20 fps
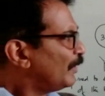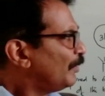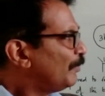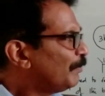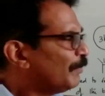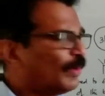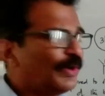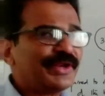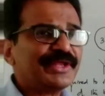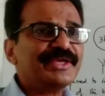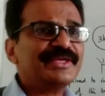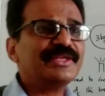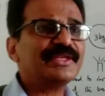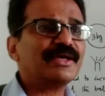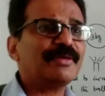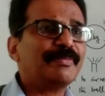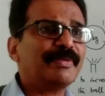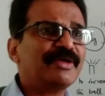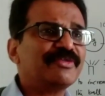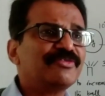more heat
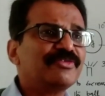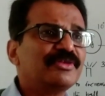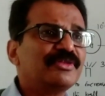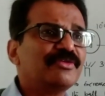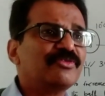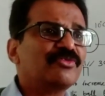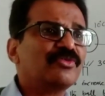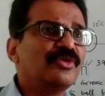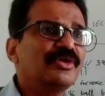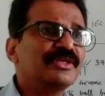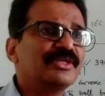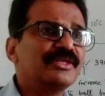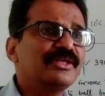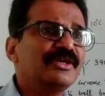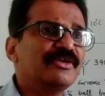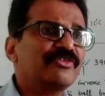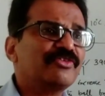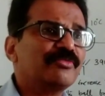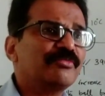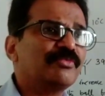capacity, so it
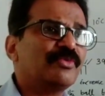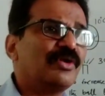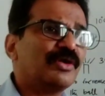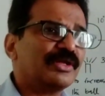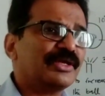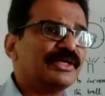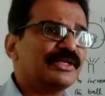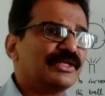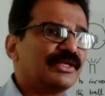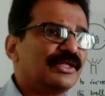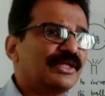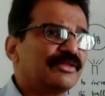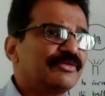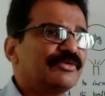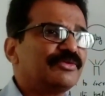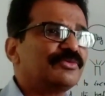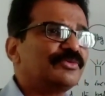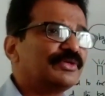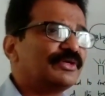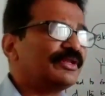needs more heat energy
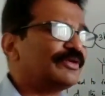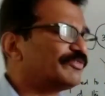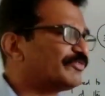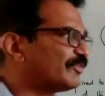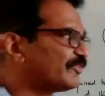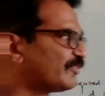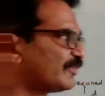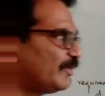to increase its